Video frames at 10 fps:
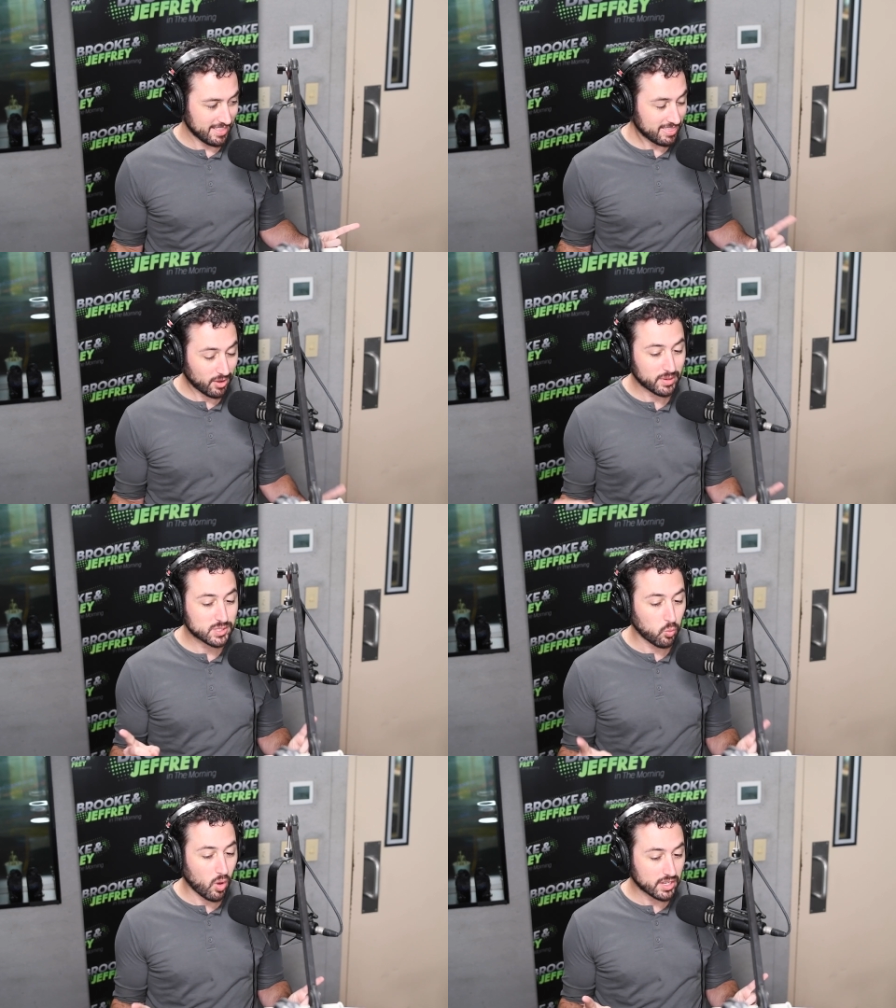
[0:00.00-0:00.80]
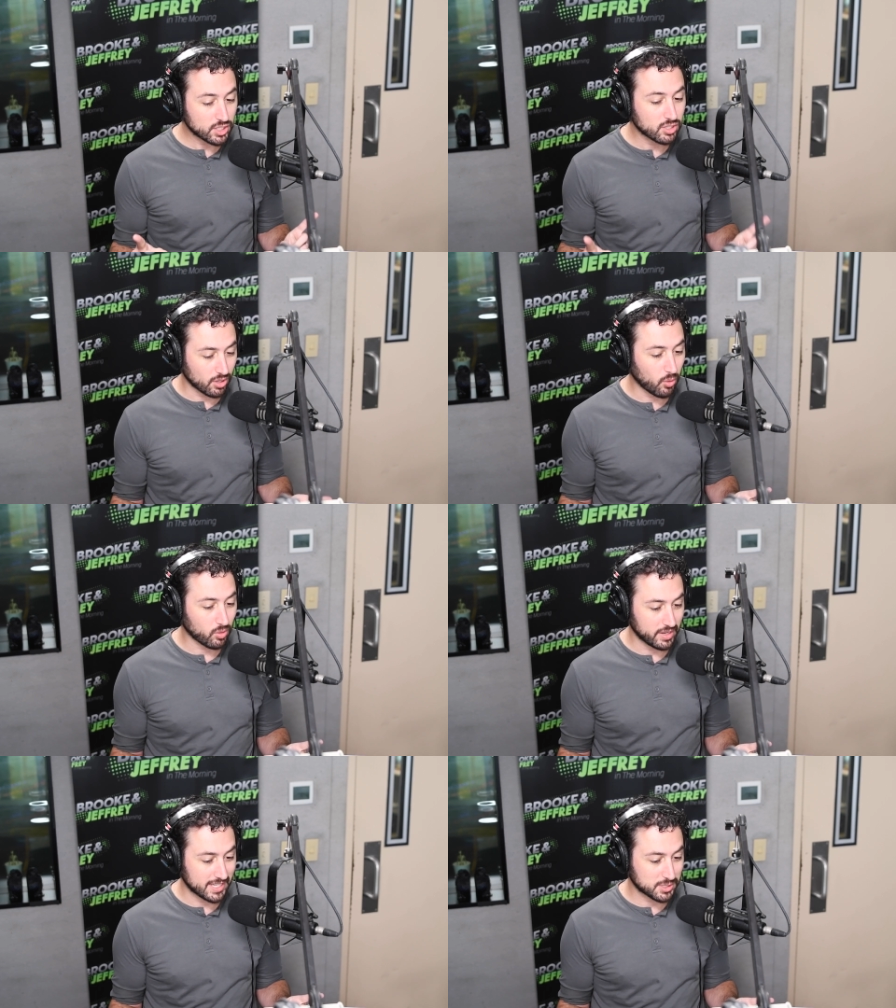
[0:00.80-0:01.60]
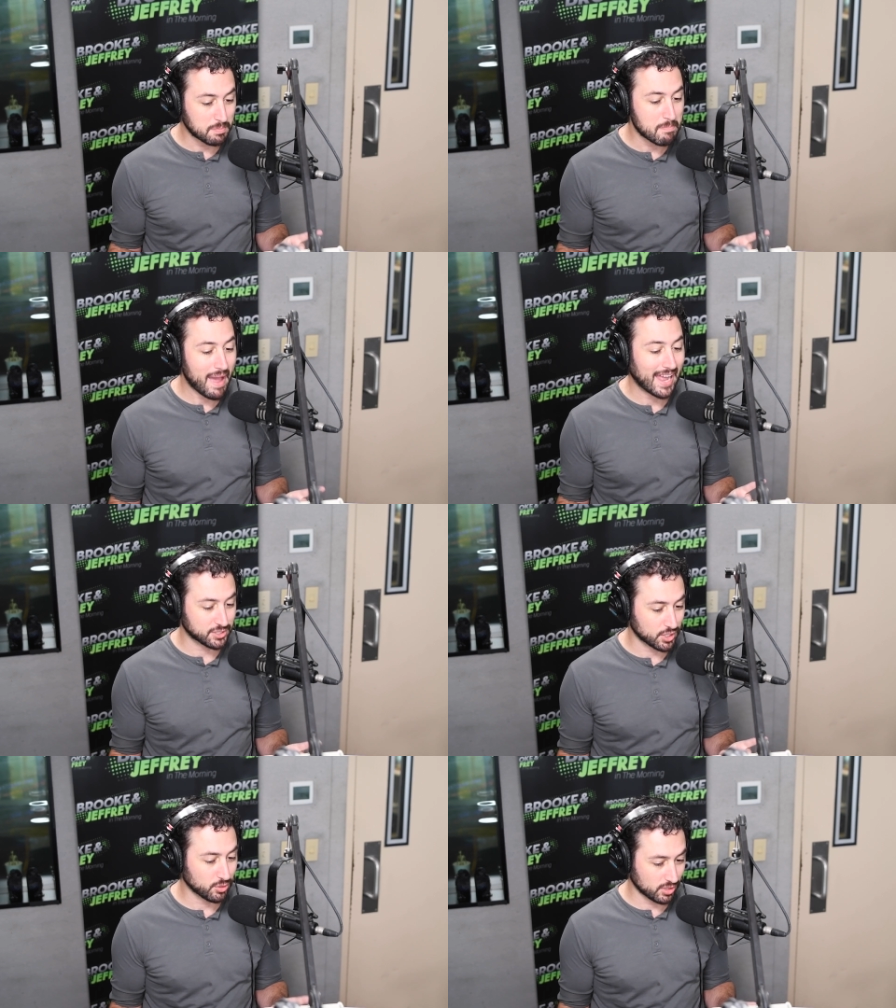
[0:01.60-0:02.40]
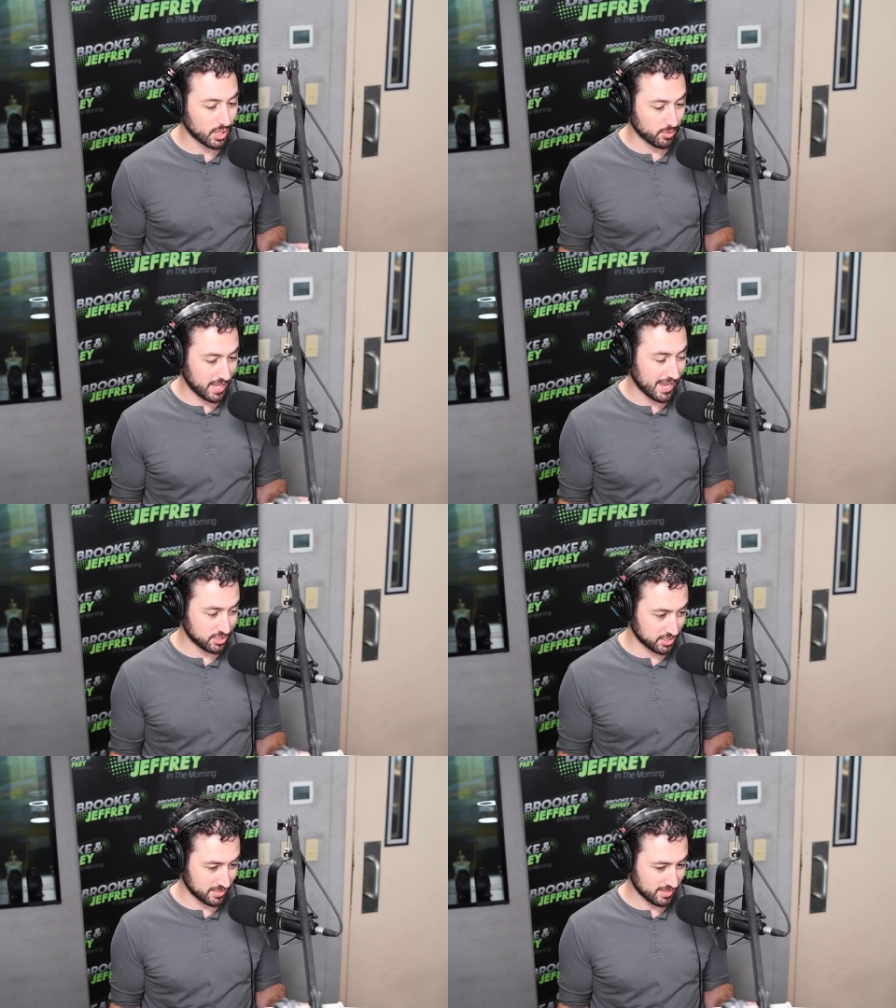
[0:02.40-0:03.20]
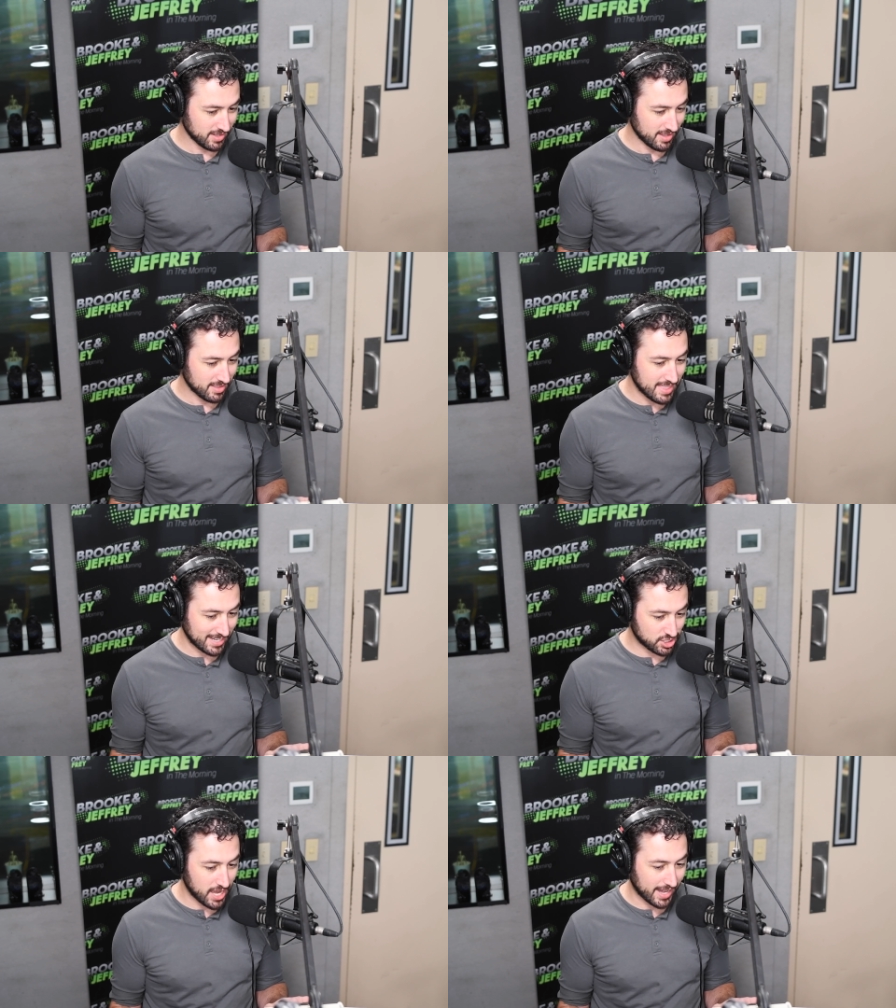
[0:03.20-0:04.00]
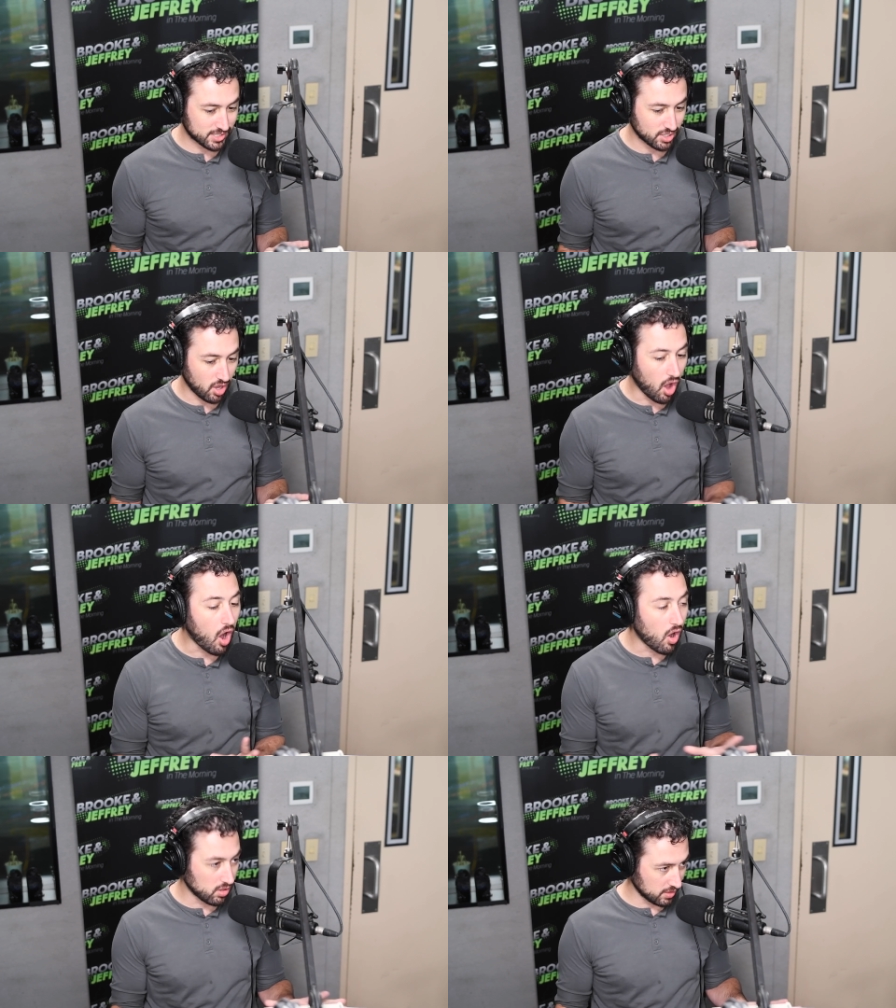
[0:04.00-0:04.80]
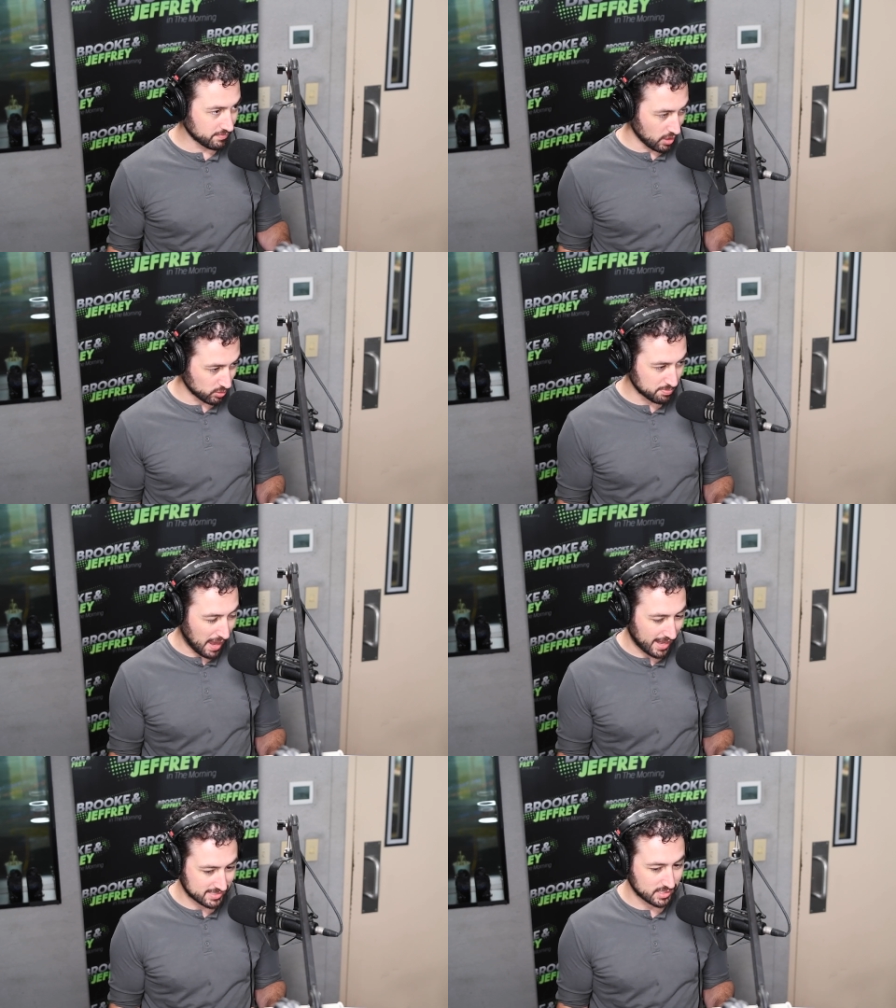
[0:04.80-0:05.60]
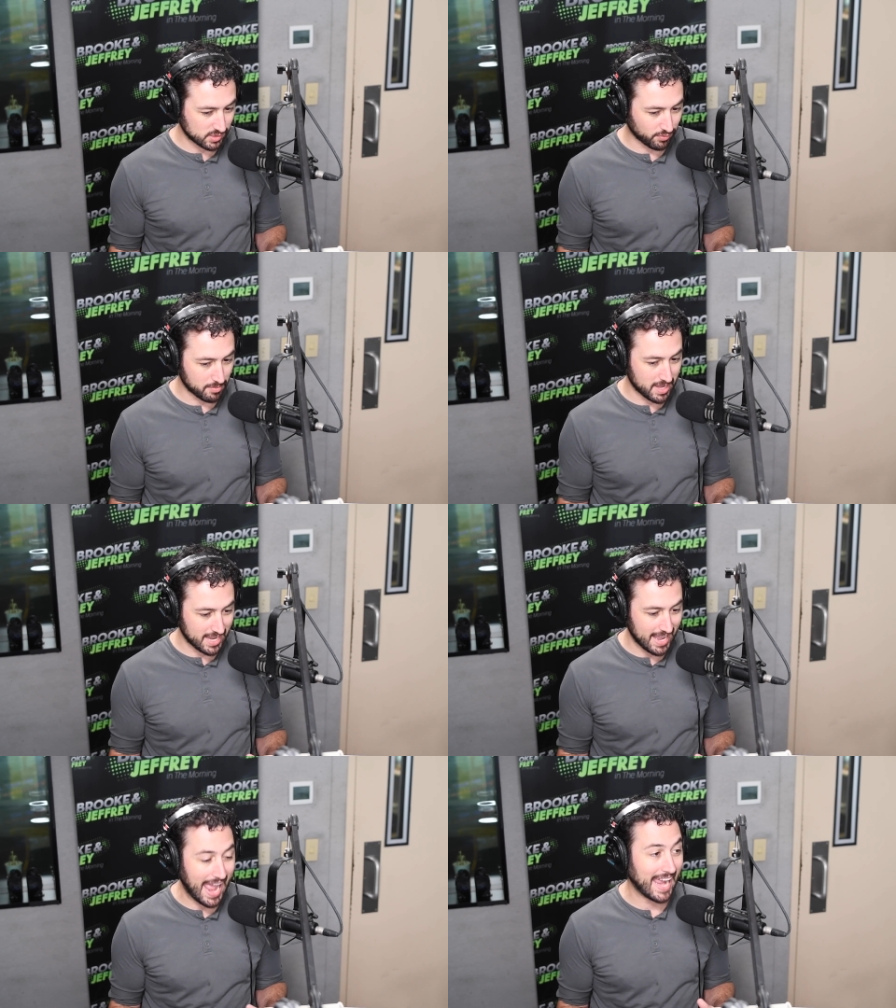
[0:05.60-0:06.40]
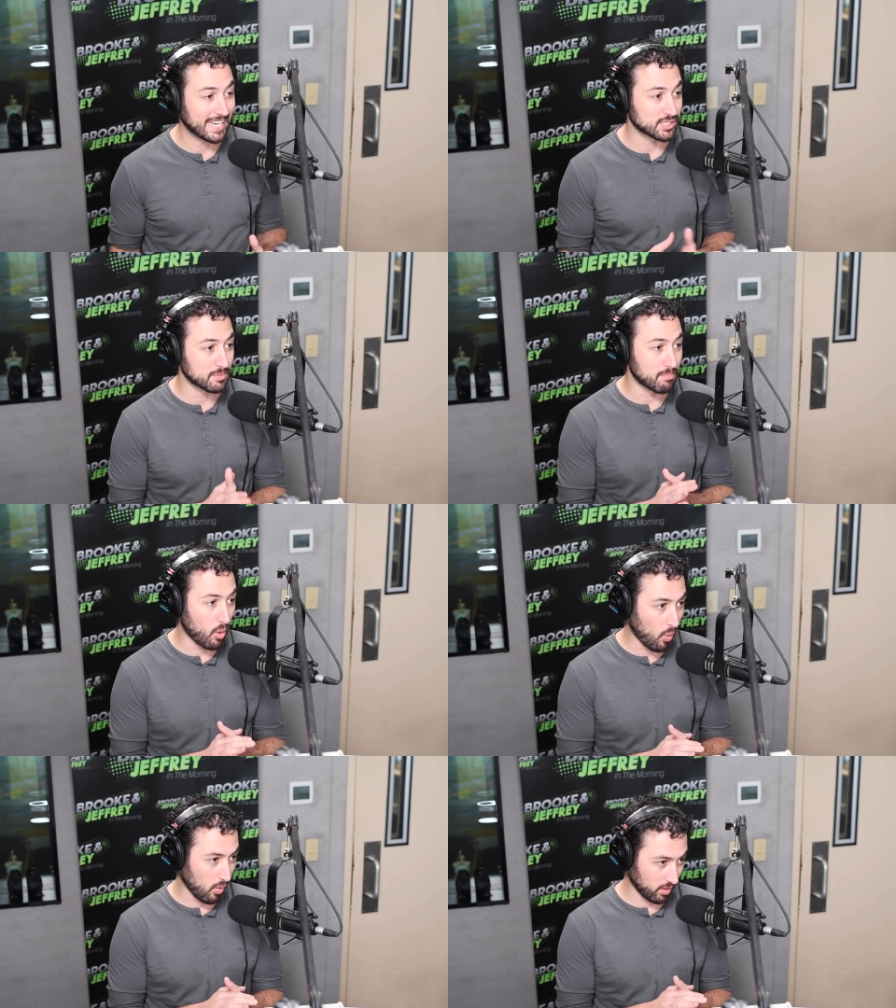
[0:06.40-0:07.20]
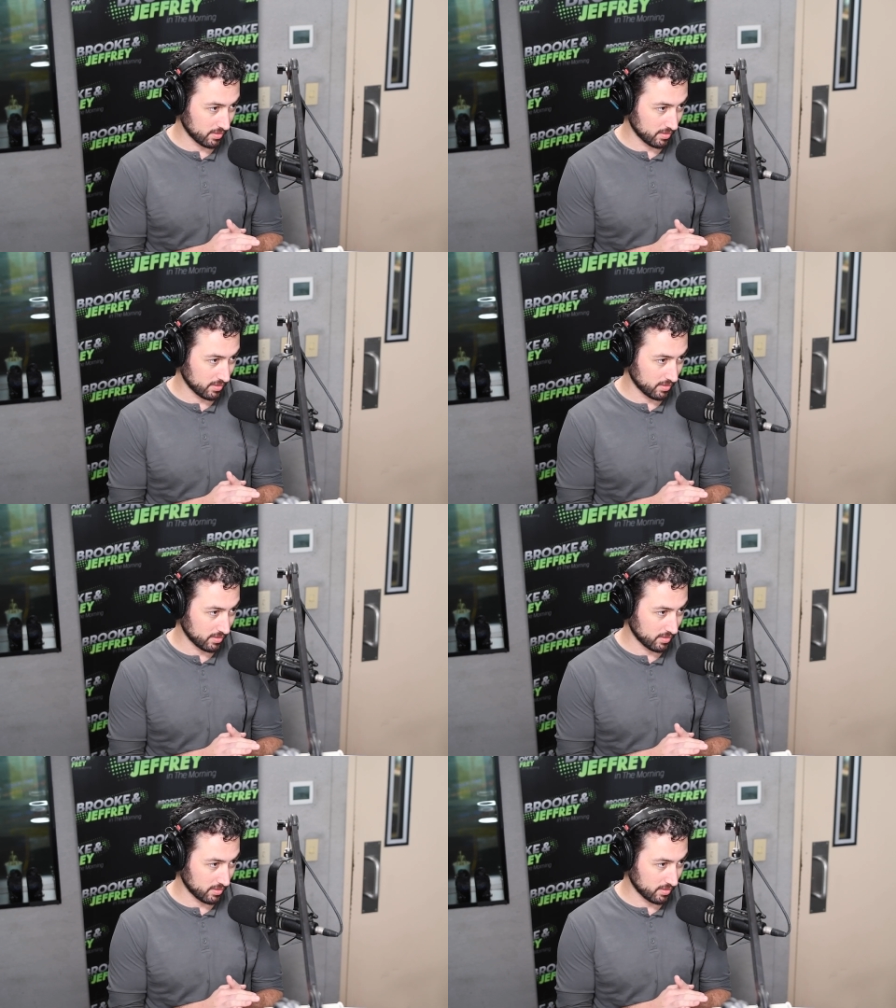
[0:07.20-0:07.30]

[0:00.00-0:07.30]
there is one glorious magical location that checks all of those boxes for me and more.